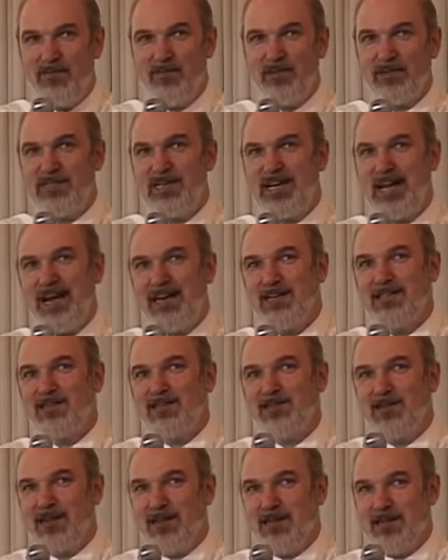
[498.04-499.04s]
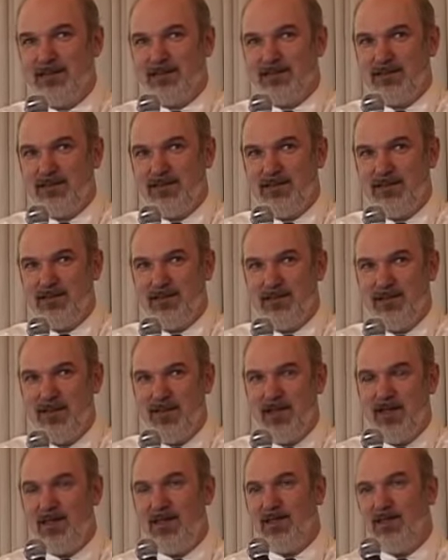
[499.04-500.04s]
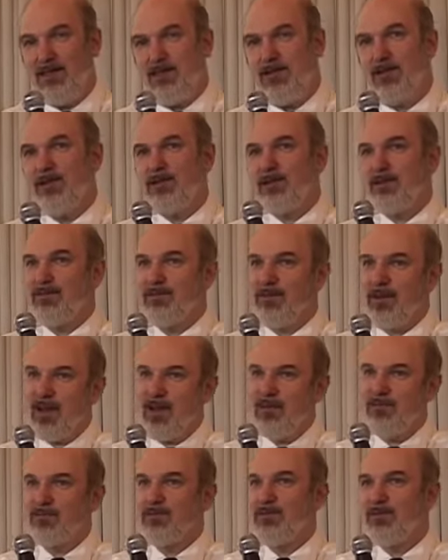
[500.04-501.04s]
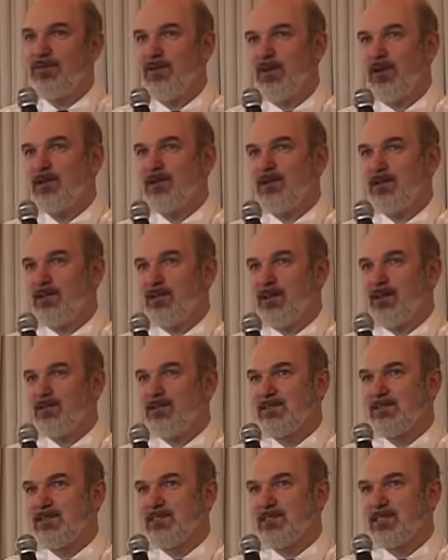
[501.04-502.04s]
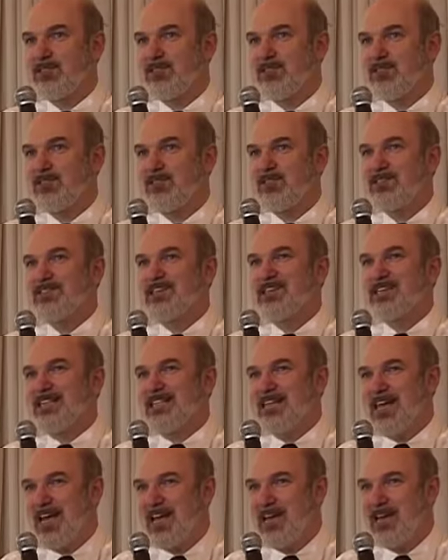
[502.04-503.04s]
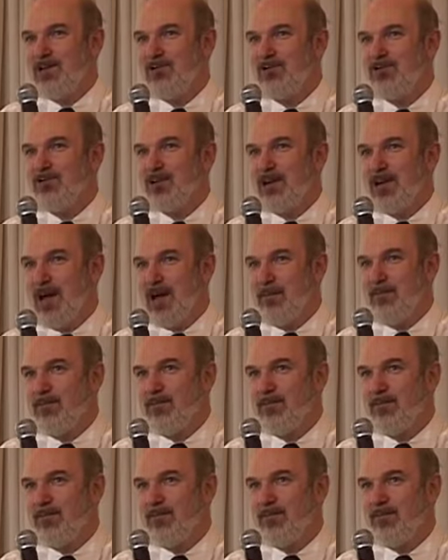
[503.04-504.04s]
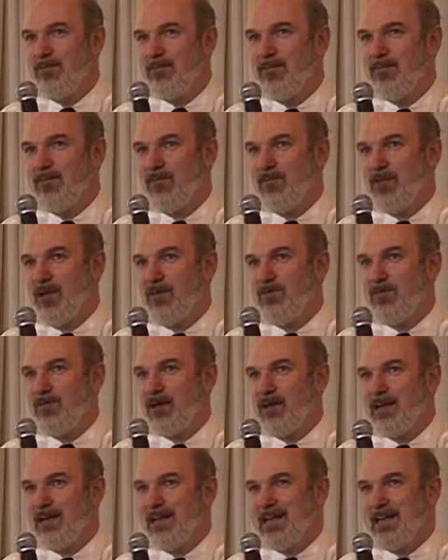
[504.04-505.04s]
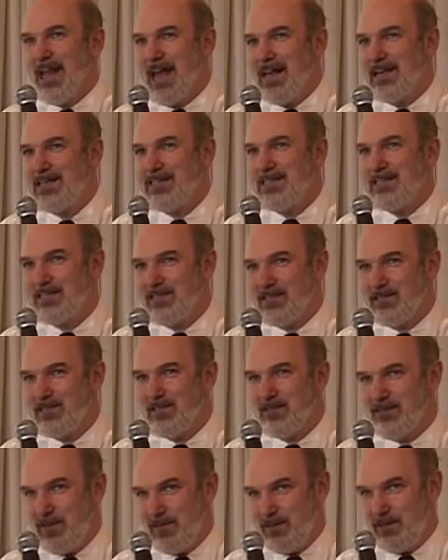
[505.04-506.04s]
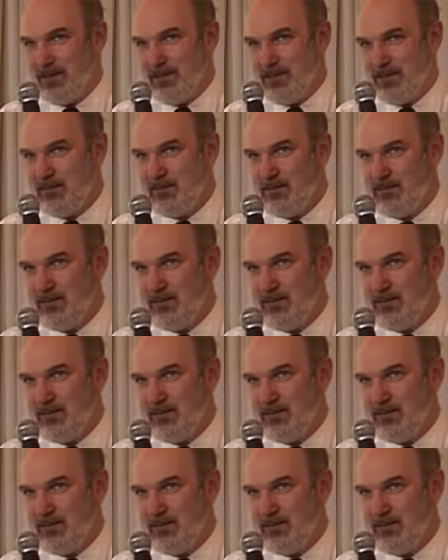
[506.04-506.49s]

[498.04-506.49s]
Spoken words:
would calculate the 35 to 40,000 Christians a day who come from a non-Christian family.